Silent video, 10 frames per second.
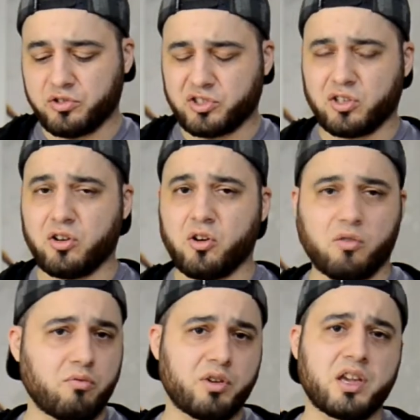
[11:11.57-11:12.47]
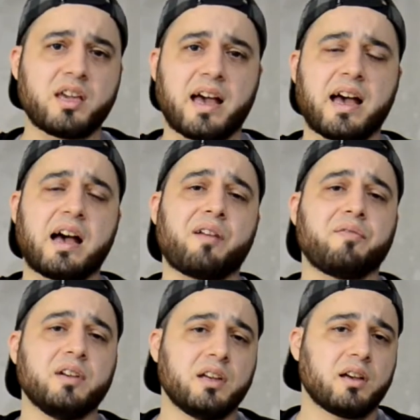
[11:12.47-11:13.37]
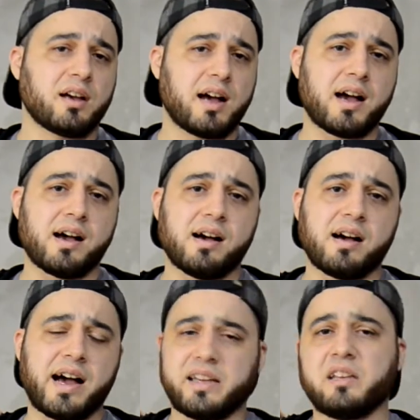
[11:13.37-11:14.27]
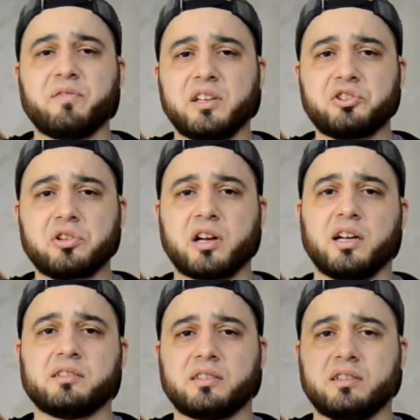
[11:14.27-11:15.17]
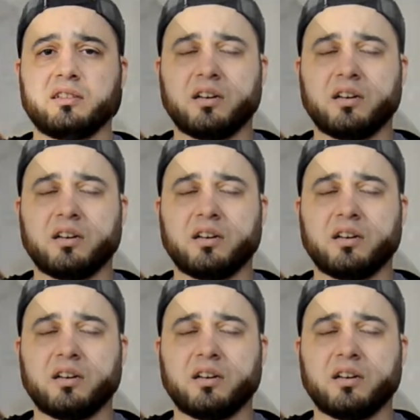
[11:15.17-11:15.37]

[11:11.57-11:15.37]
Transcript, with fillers: So we have high definition content